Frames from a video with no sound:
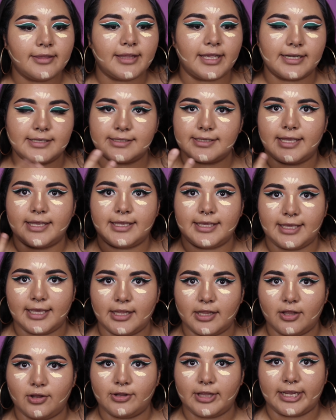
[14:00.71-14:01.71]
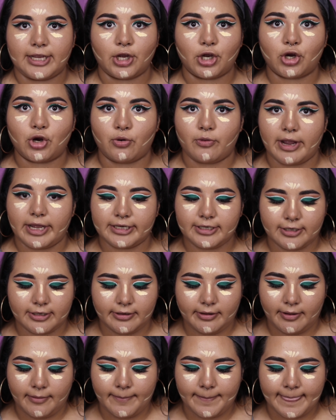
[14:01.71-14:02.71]
That isn't like yellow, like a
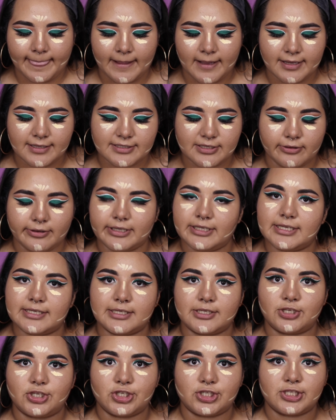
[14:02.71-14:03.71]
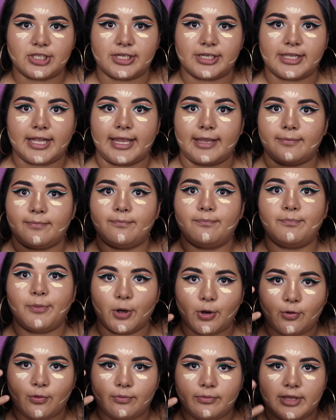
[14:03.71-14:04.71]
corrector. So it doesn't just look like,
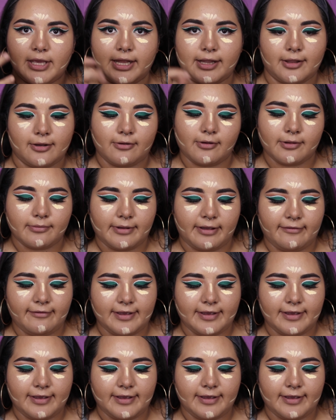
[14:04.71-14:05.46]
boom, yellow on my